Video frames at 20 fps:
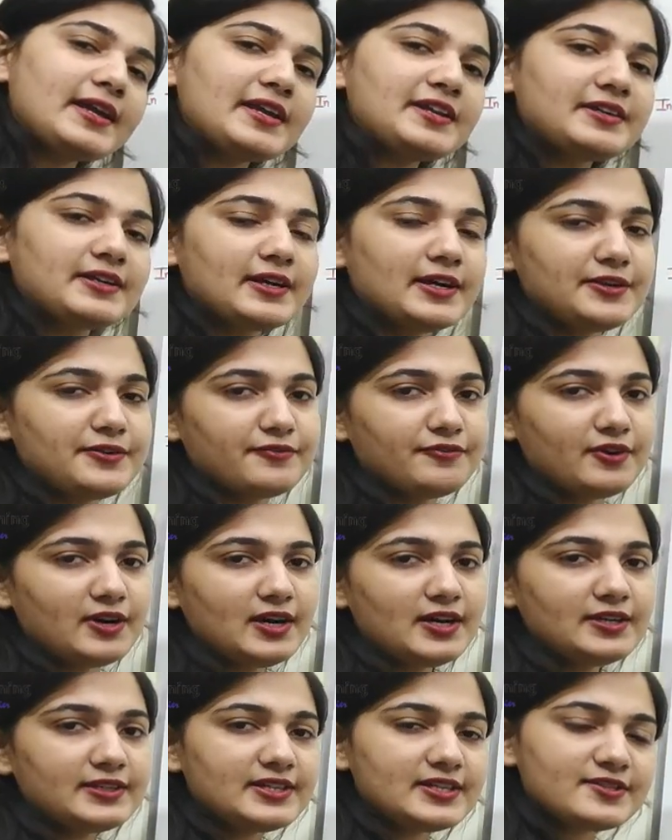can
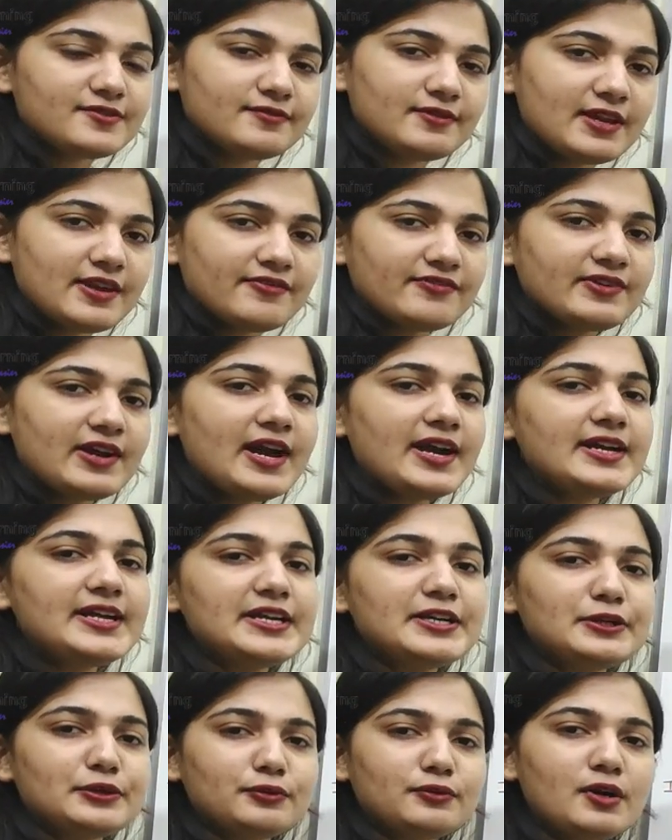convert this waveguide
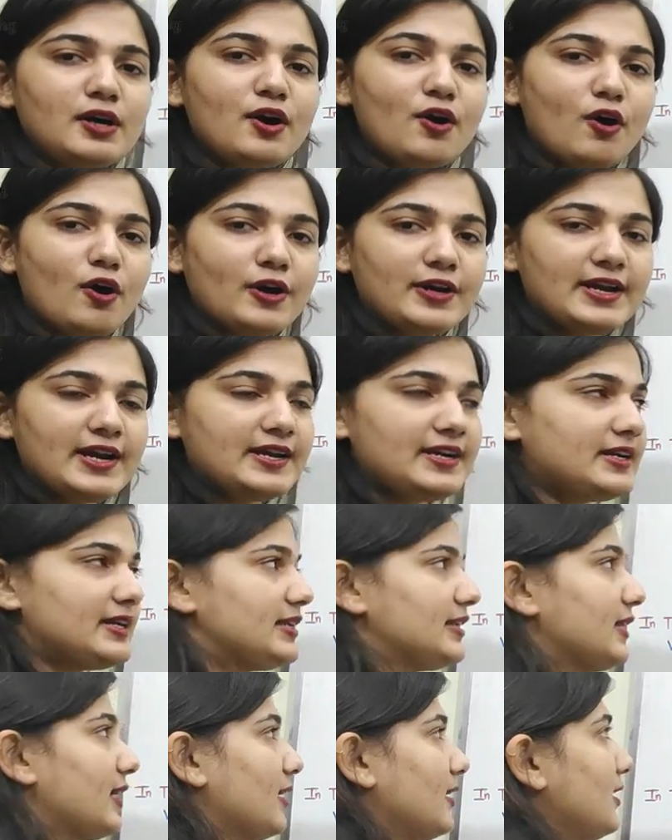into a horn
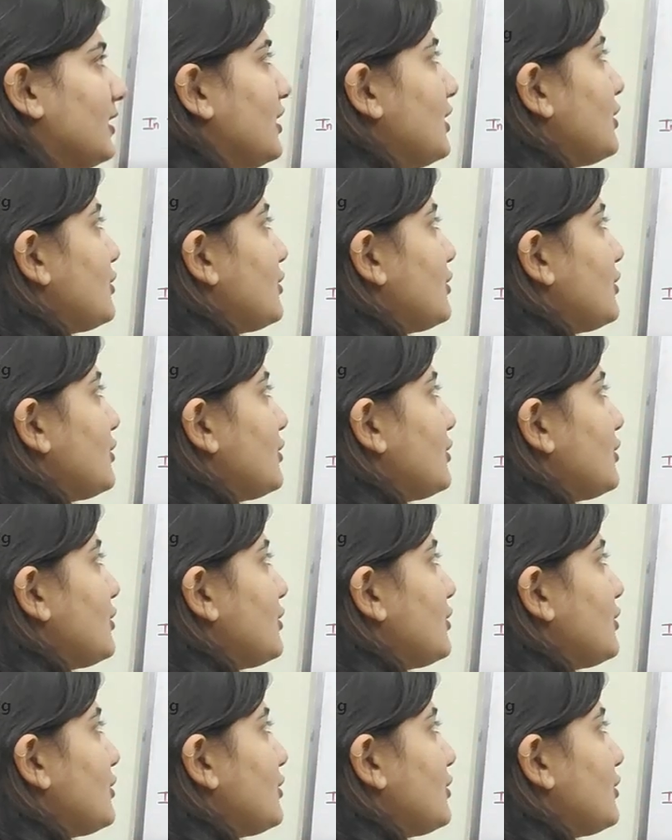antenna.